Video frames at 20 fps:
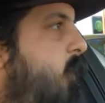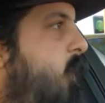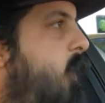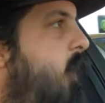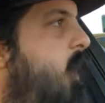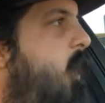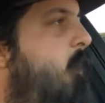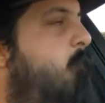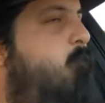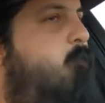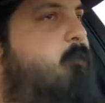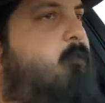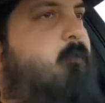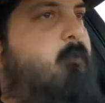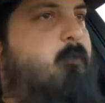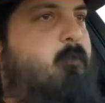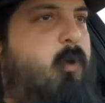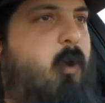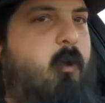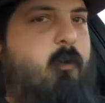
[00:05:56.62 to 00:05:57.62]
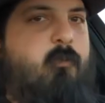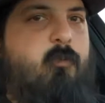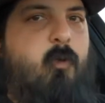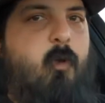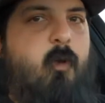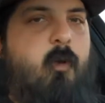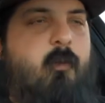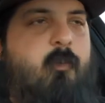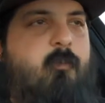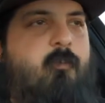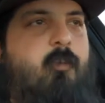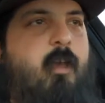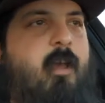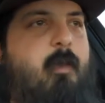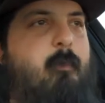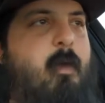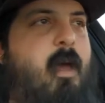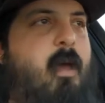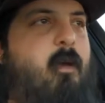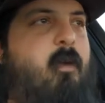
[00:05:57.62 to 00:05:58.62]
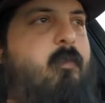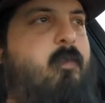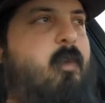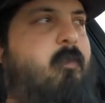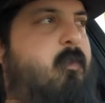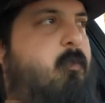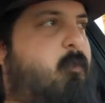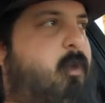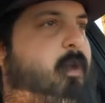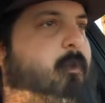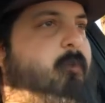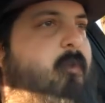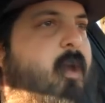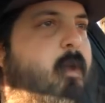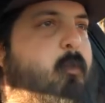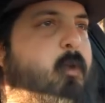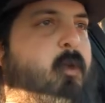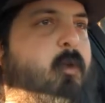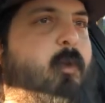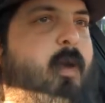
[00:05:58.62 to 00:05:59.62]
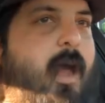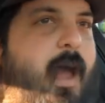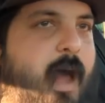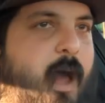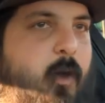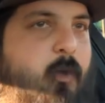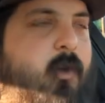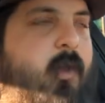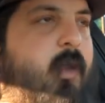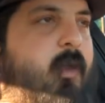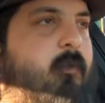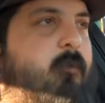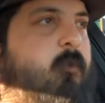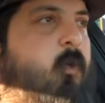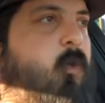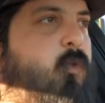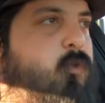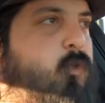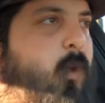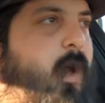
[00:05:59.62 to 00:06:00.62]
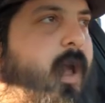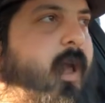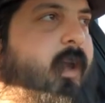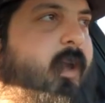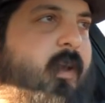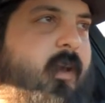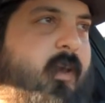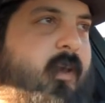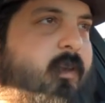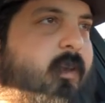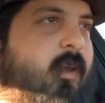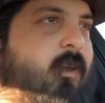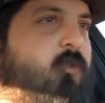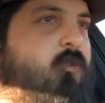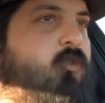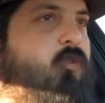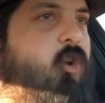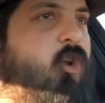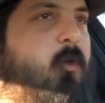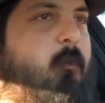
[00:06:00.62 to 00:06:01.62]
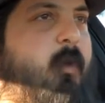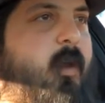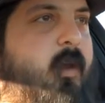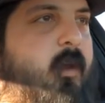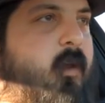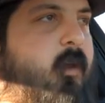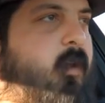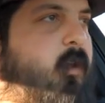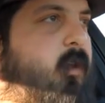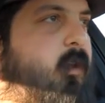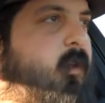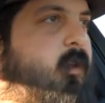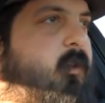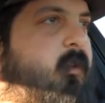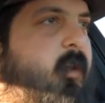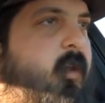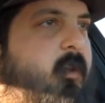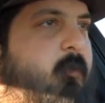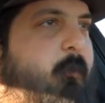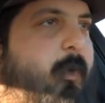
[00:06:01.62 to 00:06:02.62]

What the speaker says: PartsCore, check them out. If you have a BMW, Audi, Volkswagen, anything German they